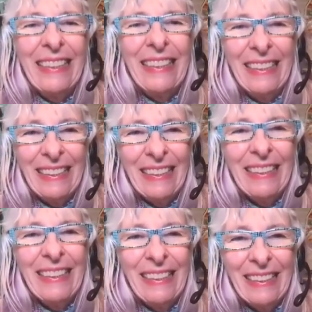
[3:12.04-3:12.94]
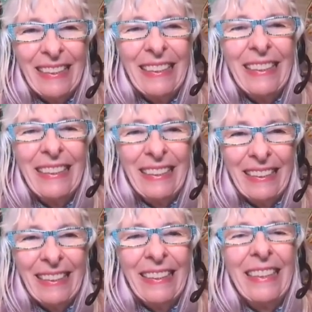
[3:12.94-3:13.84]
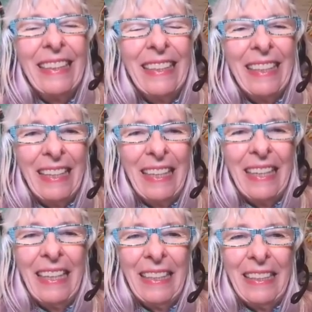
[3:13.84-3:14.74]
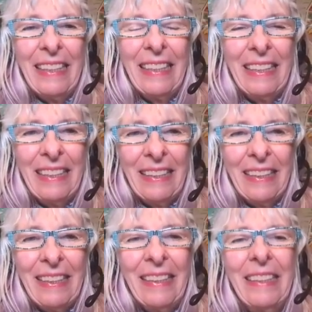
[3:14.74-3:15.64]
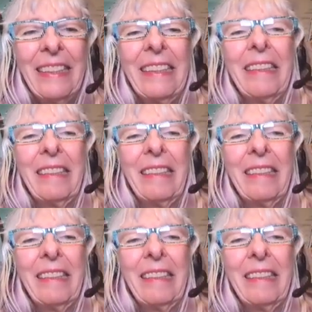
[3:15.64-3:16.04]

(not speaking)